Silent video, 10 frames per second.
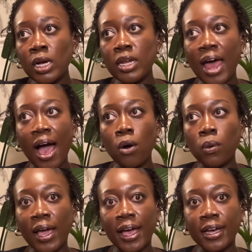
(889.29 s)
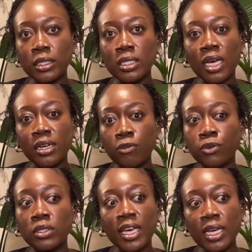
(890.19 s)
now like I can study
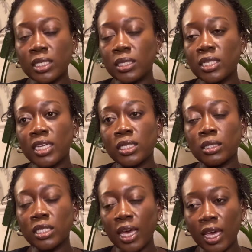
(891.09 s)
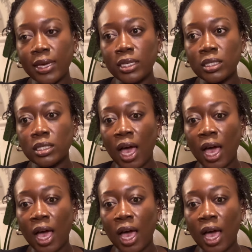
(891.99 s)
for days and days and days.